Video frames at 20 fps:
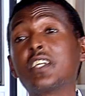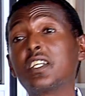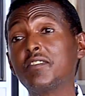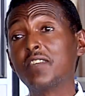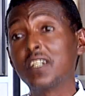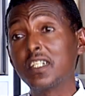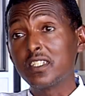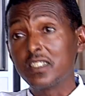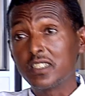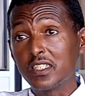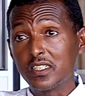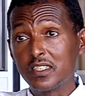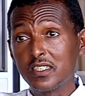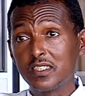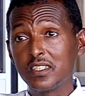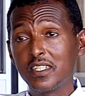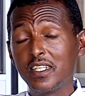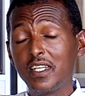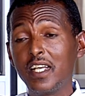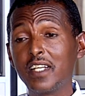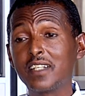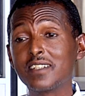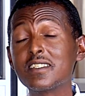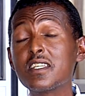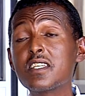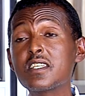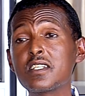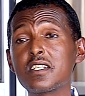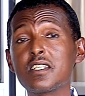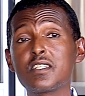advantages.
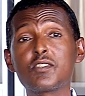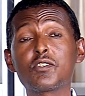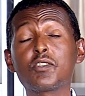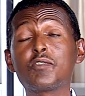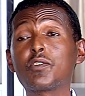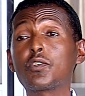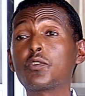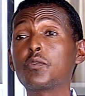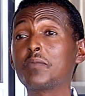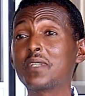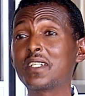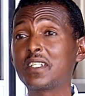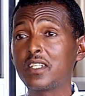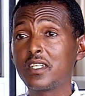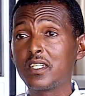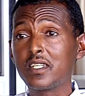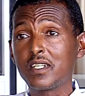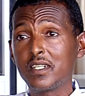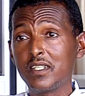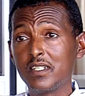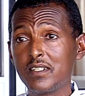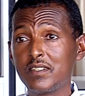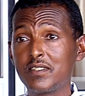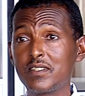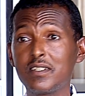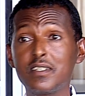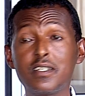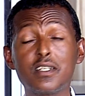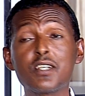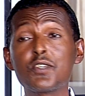Existence of raw
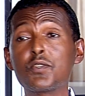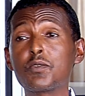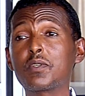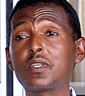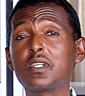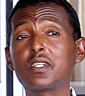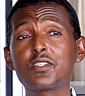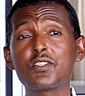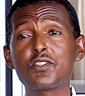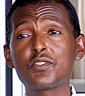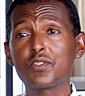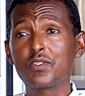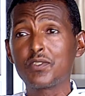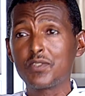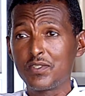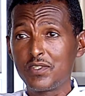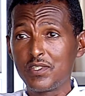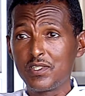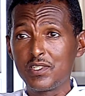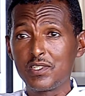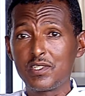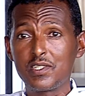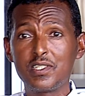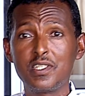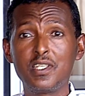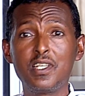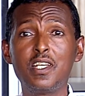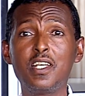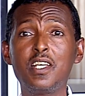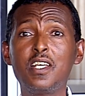materials, natural resources,
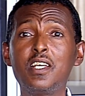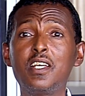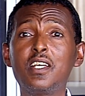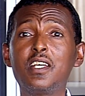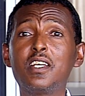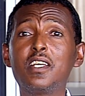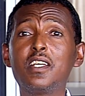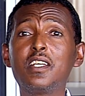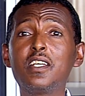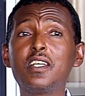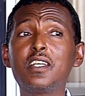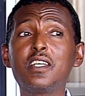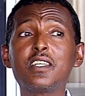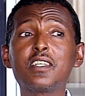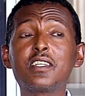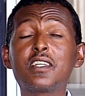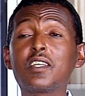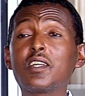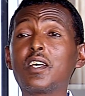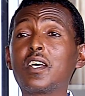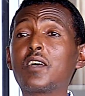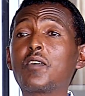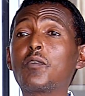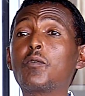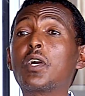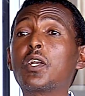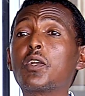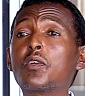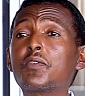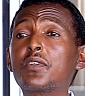is
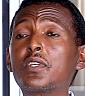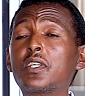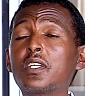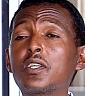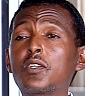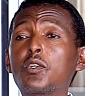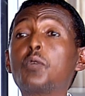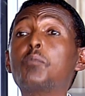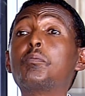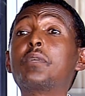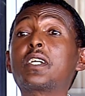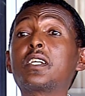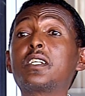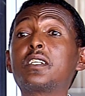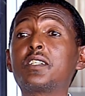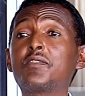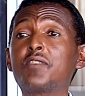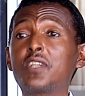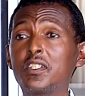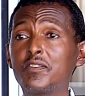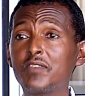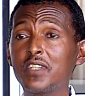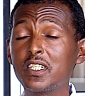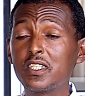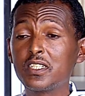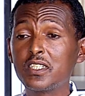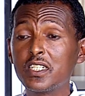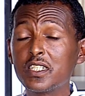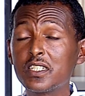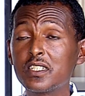one of the comparative
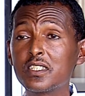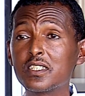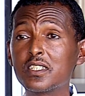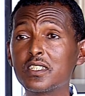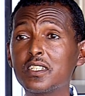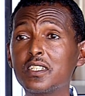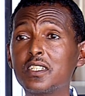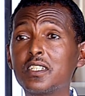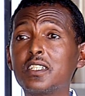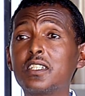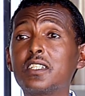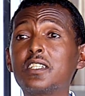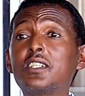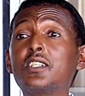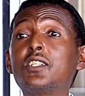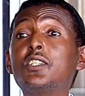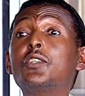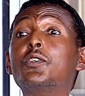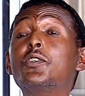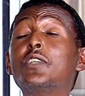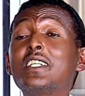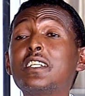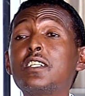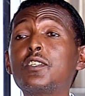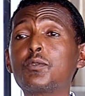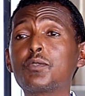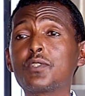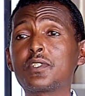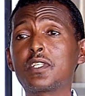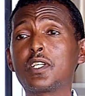advantages you need
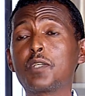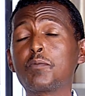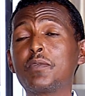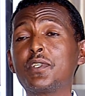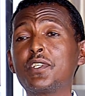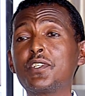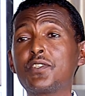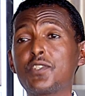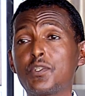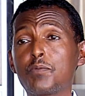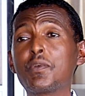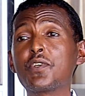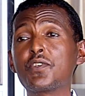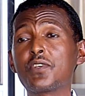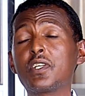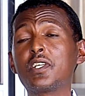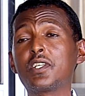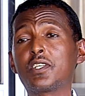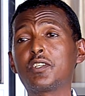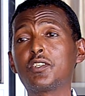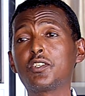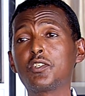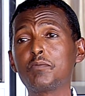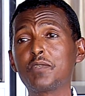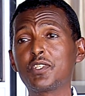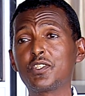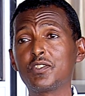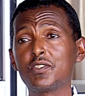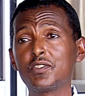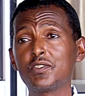to establish special
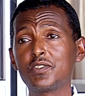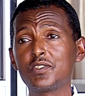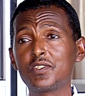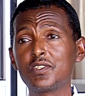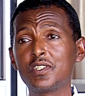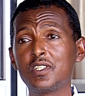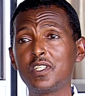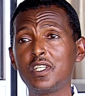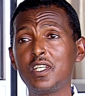economic zones.